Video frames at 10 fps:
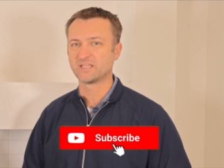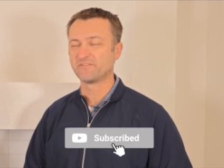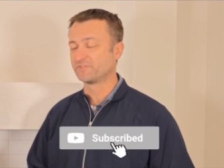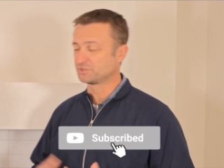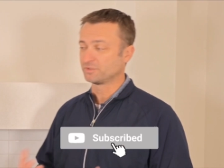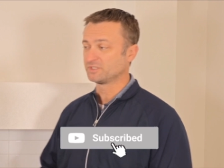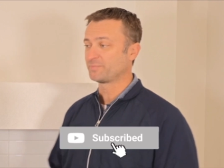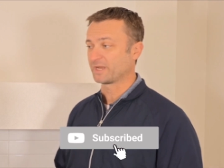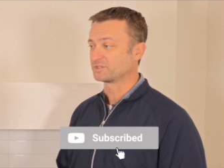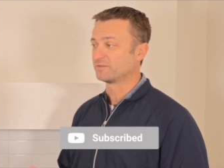is a visual
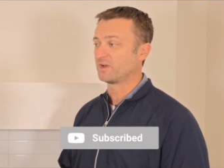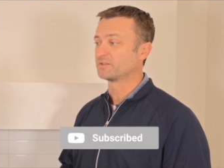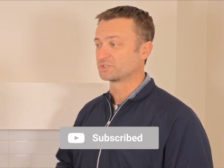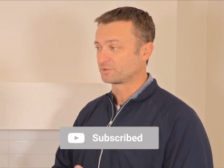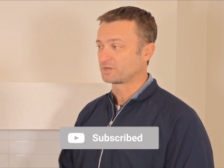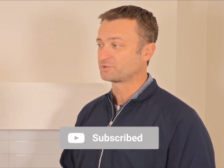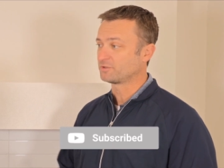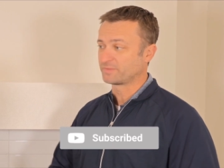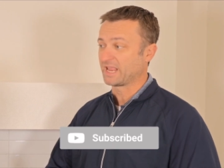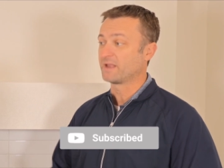inspection of all the structural
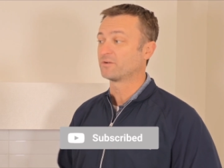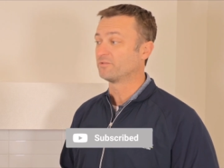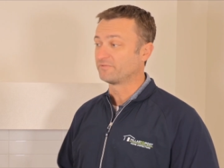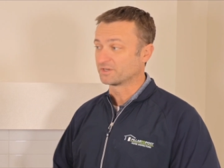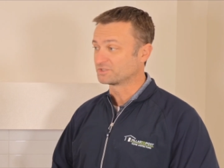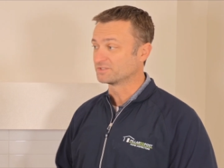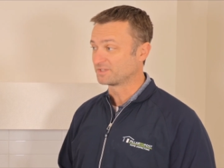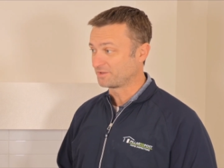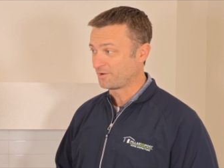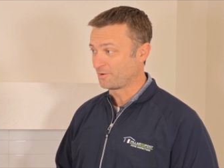and mechanical functions
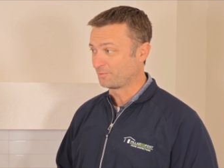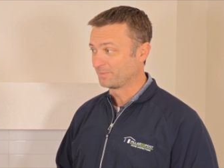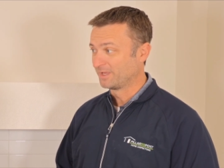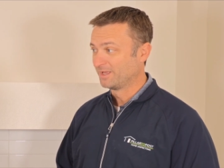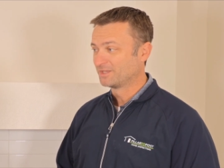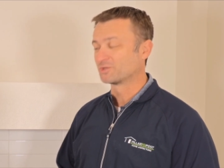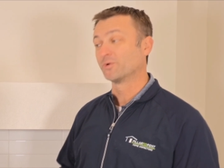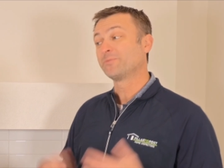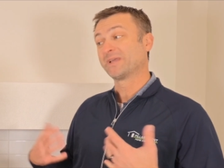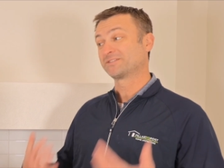of the home. Right. So
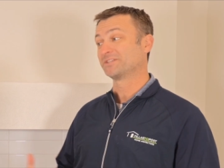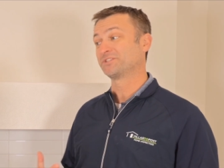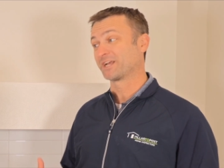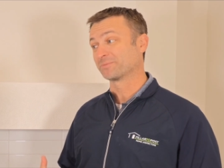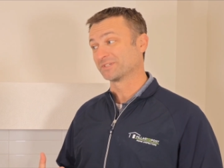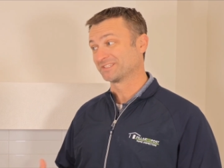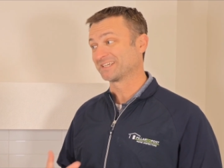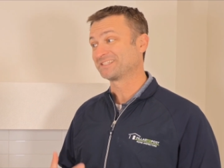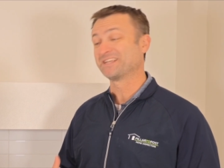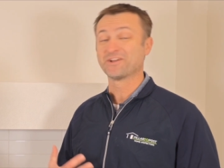we basically check up to
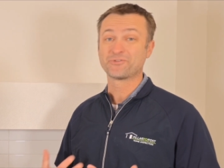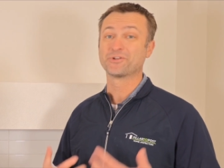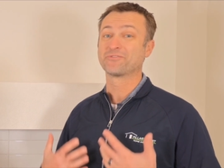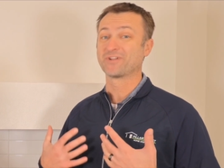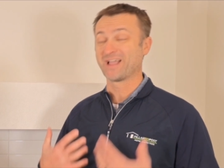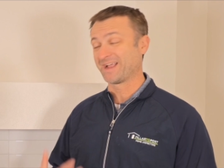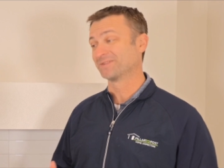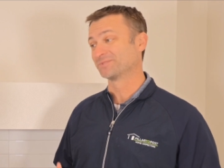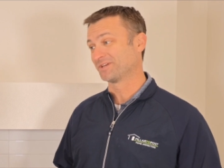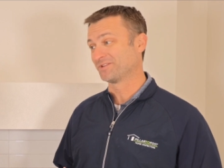1,600 different
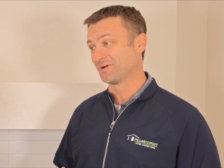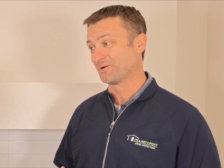items on the